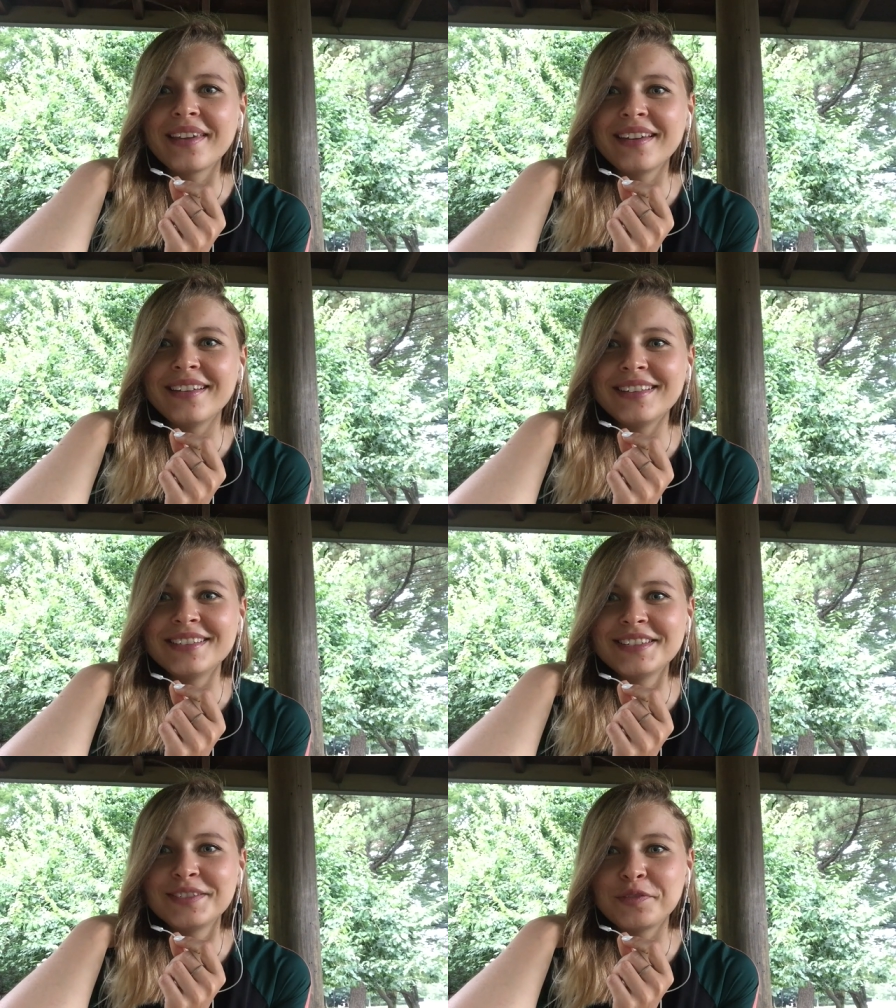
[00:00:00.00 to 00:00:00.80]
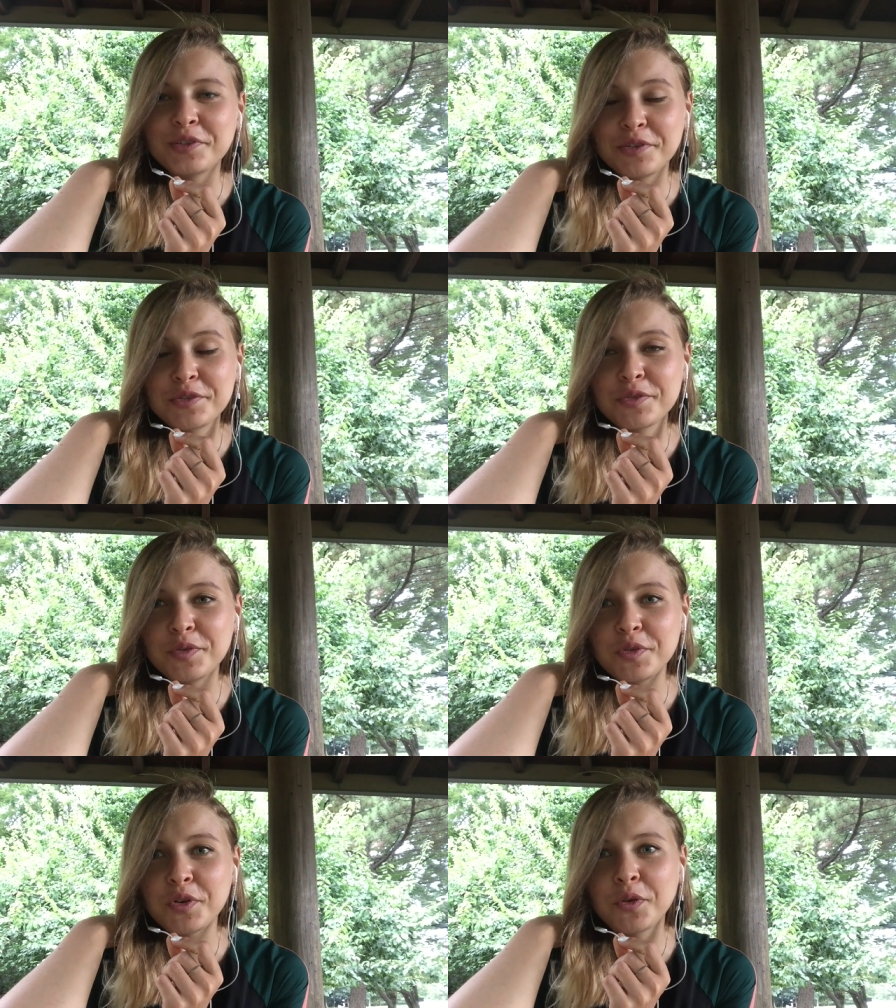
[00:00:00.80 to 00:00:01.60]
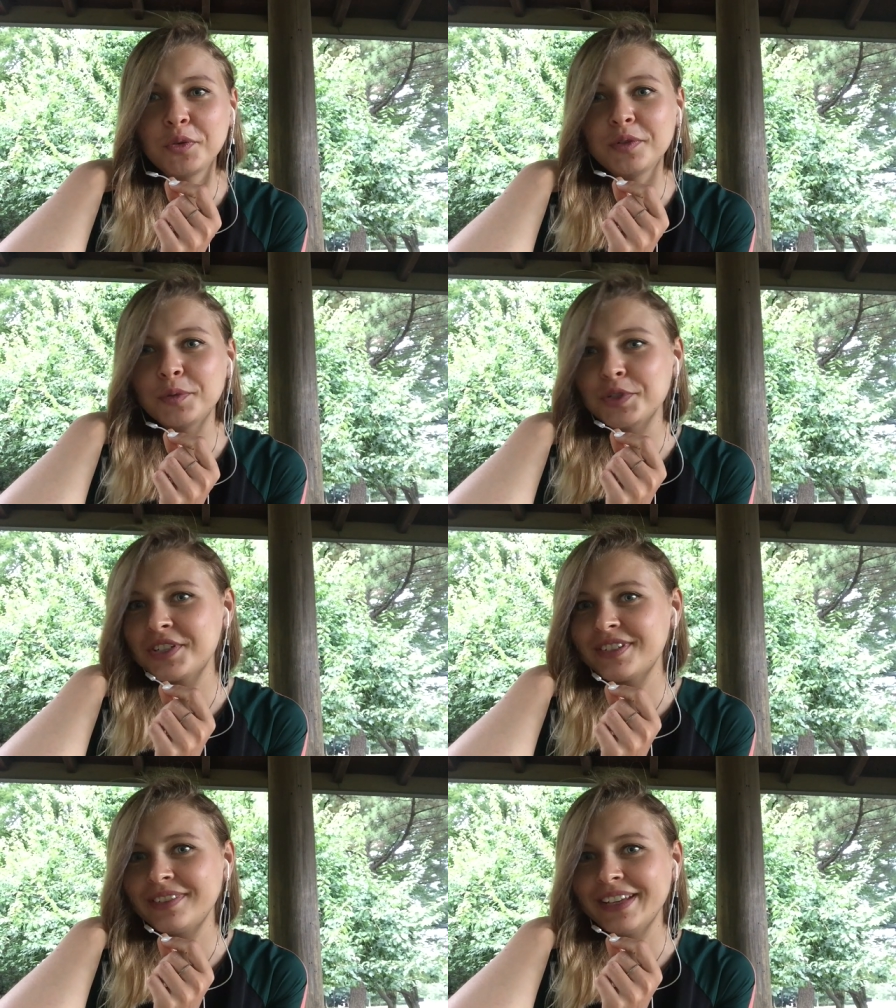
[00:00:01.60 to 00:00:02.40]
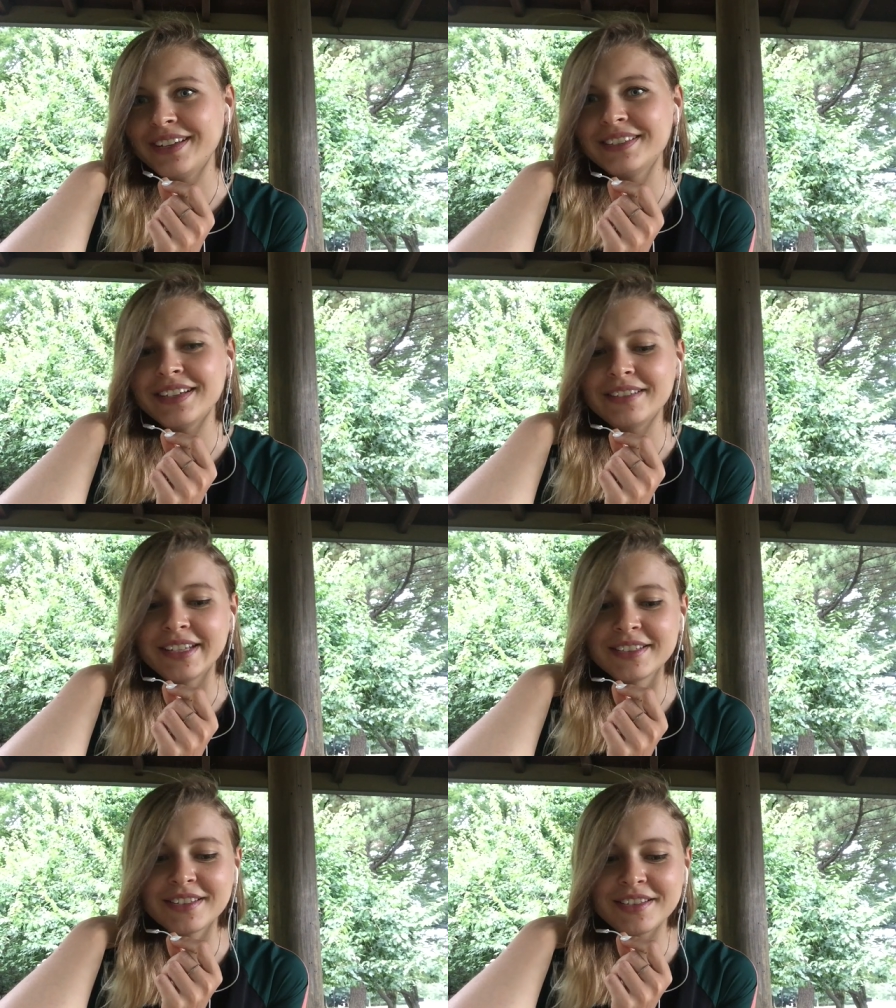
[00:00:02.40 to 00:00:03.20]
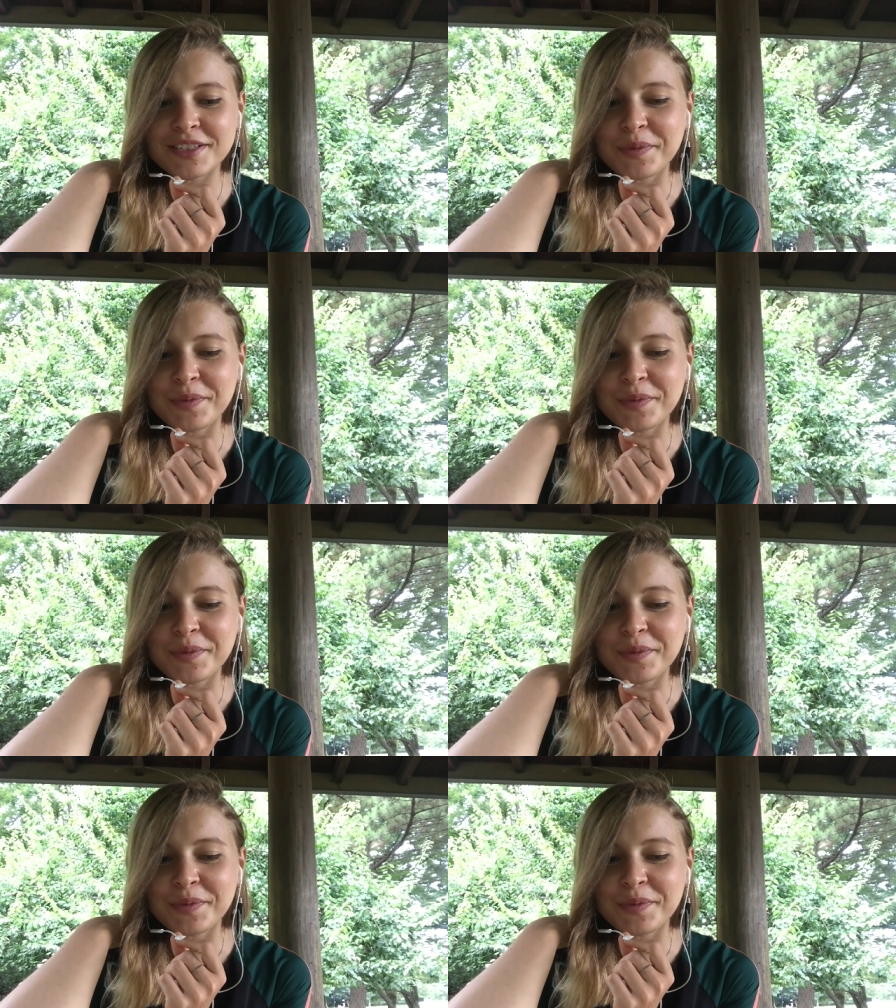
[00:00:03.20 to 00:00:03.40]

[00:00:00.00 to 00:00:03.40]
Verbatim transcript: And for those of you who will watch till the end, I'll answer this